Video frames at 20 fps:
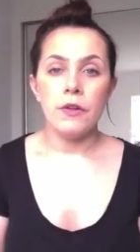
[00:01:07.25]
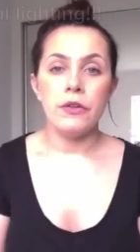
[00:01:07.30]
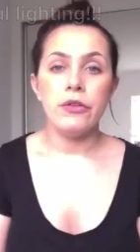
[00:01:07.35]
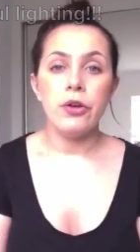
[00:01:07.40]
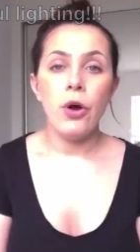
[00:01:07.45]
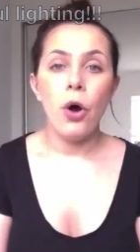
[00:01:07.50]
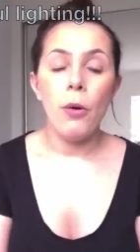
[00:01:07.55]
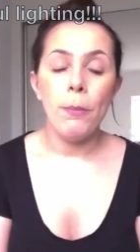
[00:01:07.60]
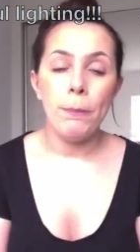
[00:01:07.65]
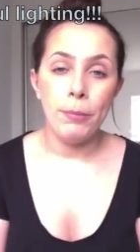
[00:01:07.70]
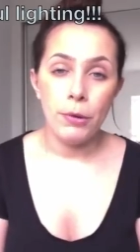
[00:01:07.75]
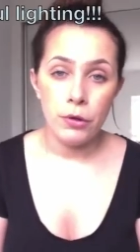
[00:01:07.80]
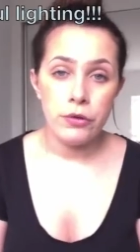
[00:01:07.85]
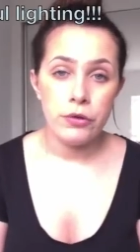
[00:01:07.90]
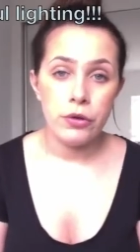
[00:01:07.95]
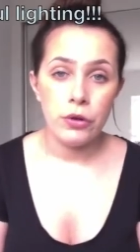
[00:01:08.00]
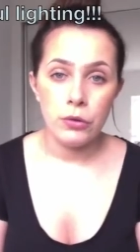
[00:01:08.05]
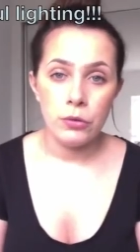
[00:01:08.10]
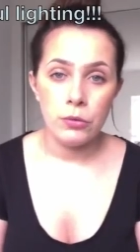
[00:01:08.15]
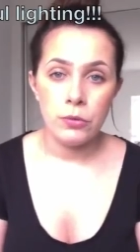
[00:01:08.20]
The top
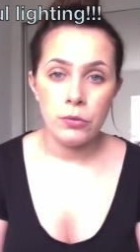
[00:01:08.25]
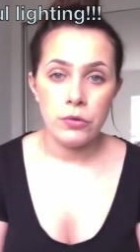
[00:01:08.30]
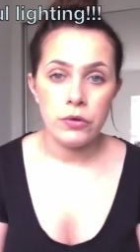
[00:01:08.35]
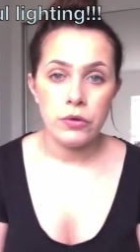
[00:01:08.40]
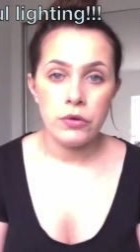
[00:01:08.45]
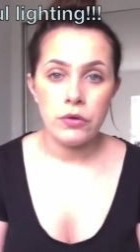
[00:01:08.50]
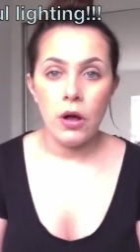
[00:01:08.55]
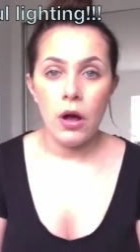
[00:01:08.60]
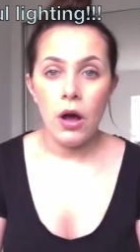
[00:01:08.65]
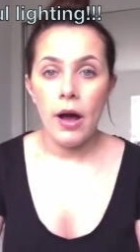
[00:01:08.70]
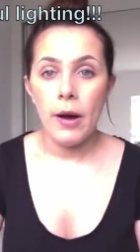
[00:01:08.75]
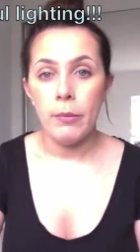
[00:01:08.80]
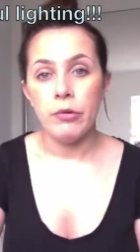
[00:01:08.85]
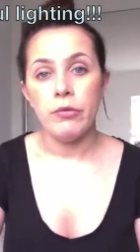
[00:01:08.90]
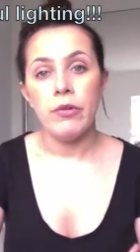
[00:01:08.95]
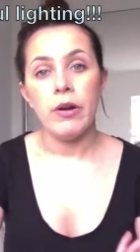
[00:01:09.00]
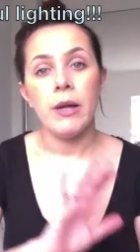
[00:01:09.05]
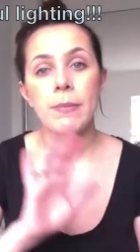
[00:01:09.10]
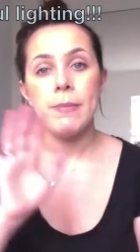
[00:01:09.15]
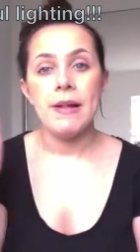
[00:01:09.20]
bottles I would
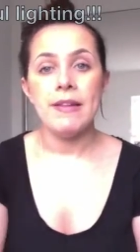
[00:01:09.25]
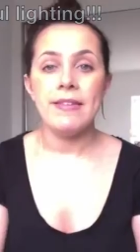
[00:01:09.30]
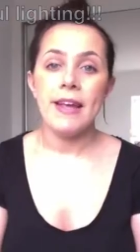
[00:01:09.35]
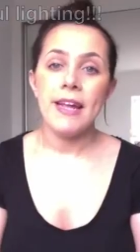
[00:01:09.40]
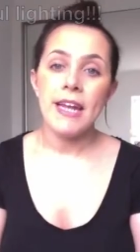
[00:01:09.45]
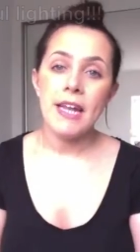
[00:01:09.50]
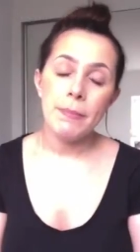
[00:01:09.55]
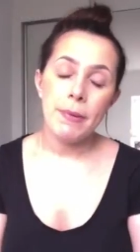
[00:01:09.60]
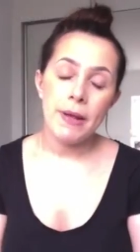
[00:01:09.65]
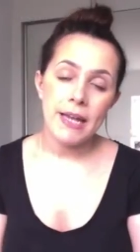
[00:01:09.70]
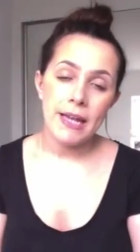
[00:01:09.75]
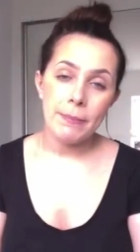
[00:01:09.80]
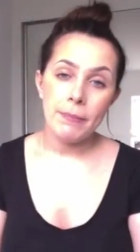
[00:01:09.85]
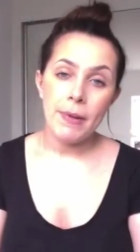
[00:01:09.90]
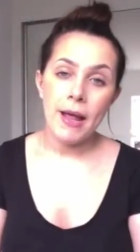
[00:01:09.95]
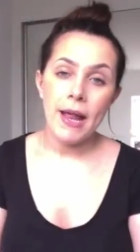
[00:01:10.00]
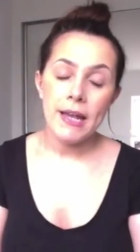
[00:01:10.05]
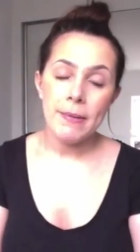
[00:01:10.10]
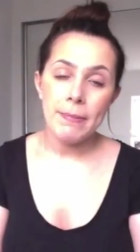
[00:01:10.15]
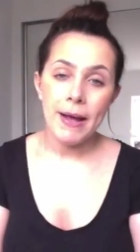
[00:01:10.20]
recommend any,
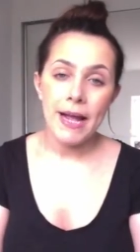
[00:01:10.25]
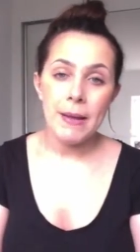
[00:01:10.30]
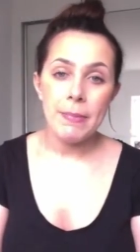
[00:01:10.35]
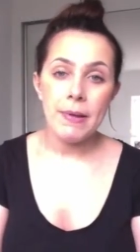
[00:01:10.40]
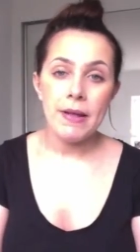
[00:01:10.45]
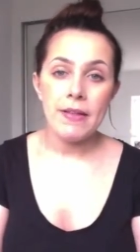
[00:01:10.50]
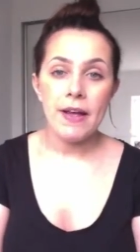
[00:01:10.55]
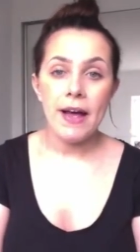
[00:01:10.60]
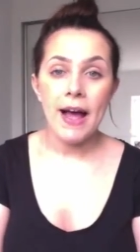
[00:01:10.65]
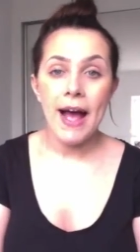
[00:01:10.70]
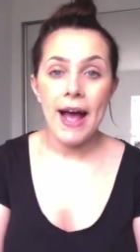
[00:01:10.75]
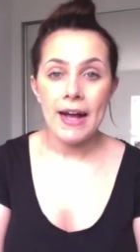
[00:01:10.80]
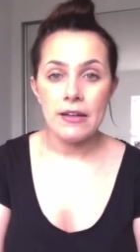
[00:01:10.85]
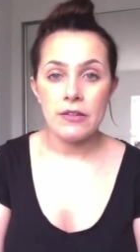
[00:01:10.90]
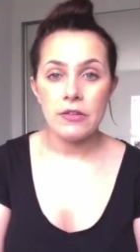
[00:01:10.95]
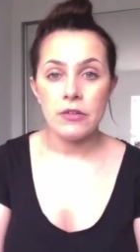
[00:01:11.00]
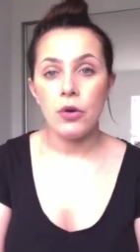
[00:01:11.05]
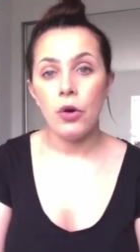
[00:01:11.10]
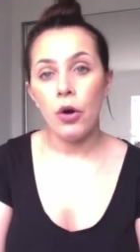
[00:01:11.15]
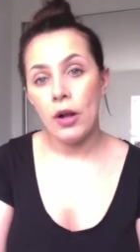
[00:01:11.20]
any baby that
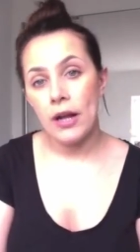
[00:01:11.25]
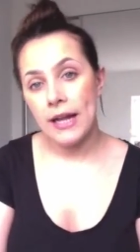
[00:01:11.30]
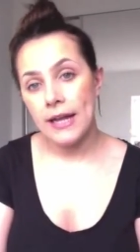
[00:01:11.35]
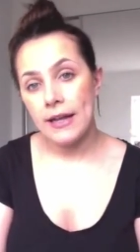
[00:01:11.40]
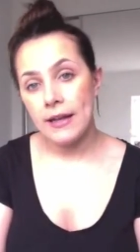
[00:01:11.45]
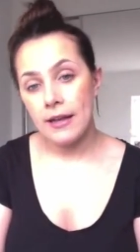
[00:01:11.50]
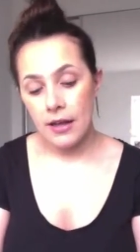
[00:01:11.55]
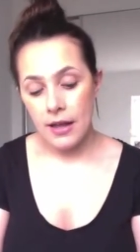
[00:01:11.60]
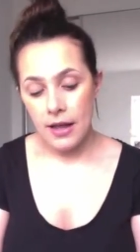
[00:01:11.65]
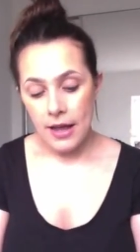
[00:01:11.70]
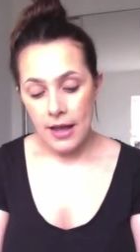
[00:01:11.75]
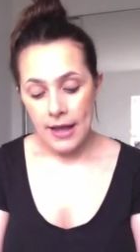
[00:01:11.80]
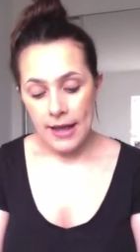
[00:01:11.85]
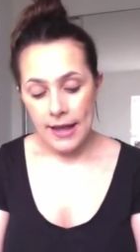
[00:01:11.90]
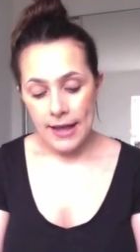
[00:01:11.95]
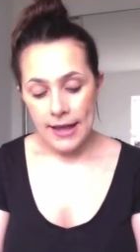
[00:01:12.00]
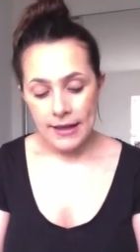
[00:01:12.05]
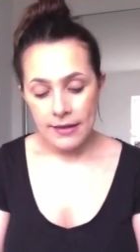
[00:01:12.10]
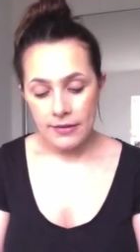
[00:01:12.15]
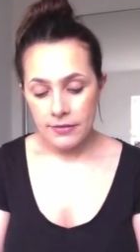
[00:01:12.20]
has colic
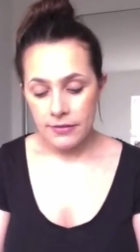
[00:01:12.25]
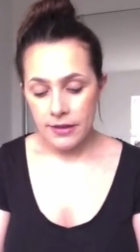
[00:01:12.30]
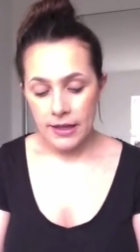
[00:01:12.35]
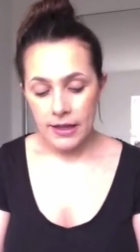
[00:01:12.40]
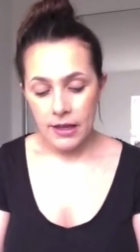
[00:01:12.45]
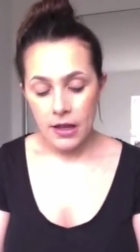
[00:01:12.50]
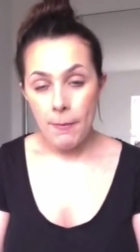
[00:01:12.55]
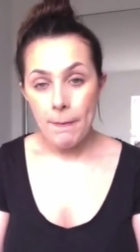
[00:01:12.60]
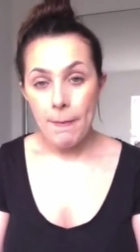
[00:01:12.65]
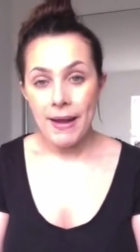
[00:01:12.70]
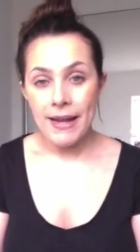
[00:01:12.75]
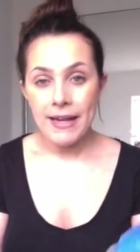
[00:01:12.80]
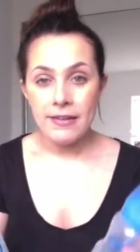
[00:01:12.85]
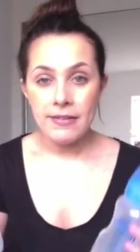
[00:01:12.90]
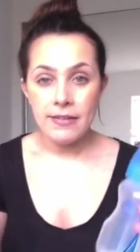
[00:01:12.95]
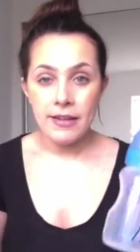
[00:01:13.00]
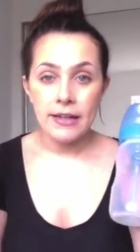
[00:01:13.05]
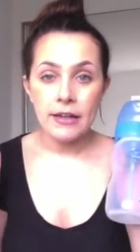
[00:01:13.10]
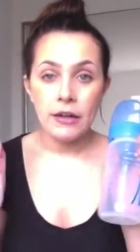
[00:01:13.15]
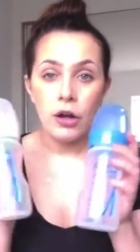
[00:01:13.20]
is the
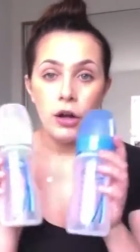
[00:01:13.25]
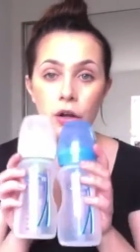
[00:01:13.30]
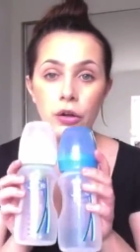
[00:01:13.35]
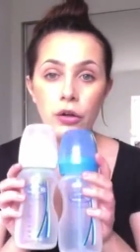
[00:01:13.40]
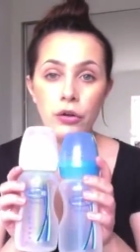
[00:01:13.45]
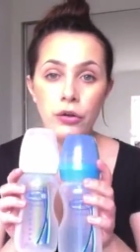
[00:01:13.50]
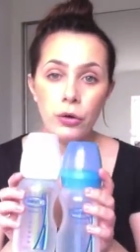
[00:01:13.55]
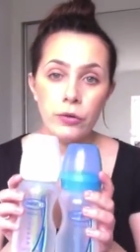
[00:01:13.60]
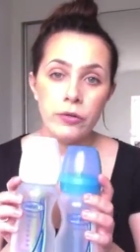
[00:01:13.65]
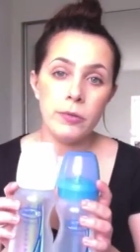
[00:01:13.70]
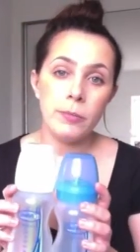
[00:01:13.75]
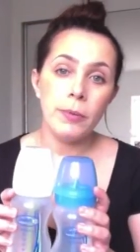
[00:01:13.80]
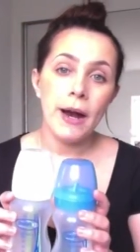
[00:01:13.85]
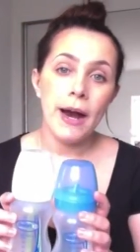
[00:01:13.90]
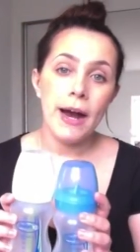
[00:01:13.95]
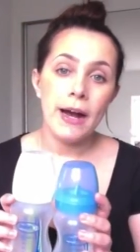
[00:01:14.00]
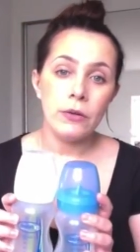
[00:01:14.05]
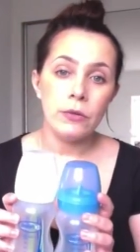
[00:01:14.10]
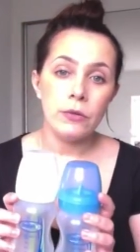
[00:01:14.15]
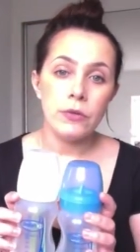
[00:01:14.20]
amazing Dr.
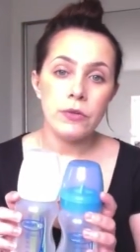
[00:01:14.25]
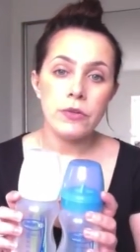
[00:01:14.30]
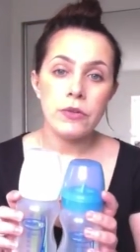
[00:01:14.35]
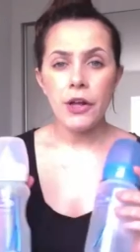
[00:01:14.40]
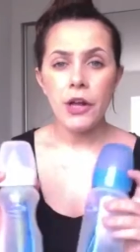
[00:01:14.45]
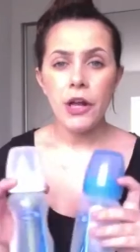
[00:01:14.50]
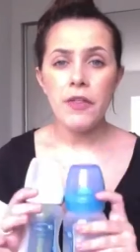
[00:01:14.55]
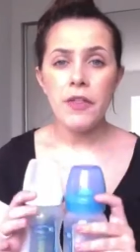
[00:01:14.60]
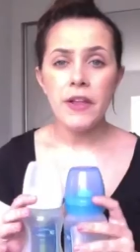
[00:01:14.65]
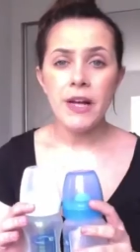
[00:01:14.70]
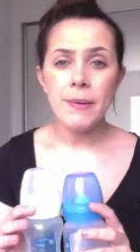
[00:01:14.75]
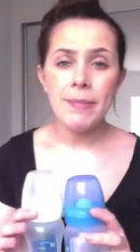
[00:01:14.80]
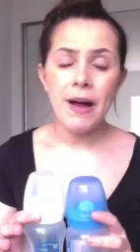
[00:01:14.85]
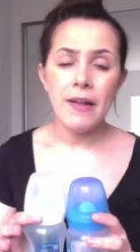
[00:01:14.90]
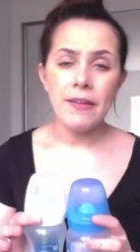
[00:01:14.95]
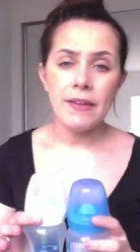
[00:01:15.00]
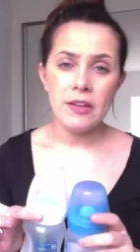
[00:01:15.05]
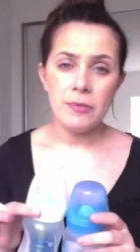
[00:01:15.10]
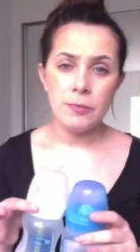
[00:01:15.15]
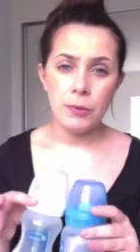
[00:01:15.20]
Brown's. The only thing
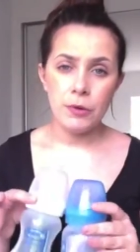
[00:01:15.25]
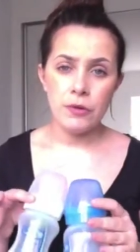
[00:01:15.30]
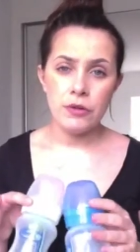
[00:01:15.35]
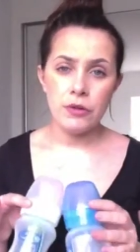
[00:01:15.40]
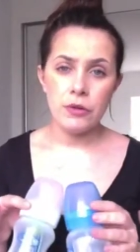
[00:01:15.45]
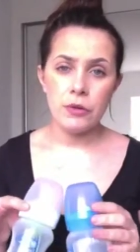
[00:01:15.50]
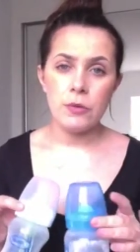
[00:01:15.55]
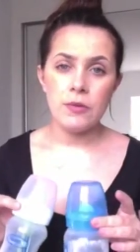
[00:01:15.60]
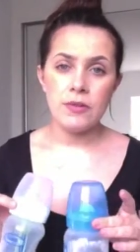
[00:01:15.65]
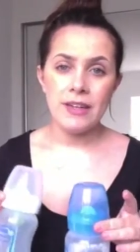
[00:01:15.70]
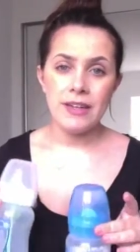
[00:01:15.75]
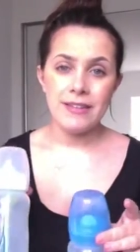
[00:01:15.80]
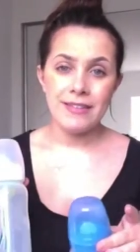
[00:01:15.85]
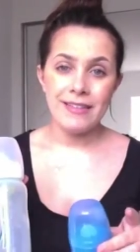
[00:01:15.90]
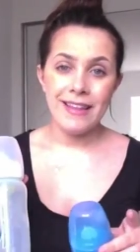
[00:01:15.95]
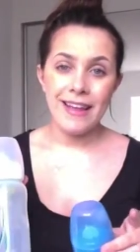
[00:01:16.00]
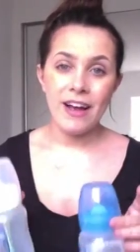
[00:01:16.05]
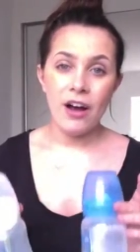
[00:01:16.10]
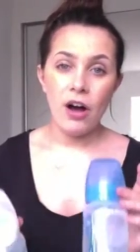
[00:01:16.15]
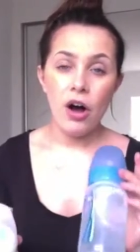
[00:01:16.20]
about these bottles is
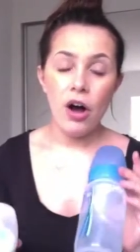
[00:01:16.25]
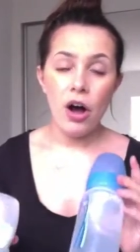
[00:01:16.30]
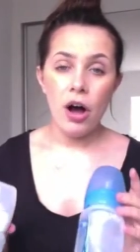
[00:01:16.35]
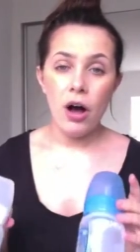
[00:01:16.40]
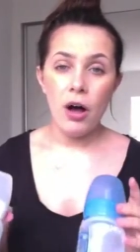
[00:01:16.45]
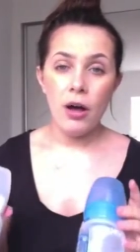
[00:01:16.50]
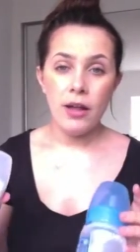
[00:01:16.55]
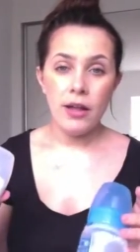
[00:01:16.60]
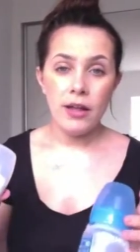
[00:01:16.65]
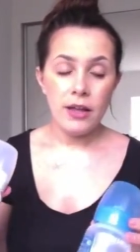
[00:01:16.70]
they are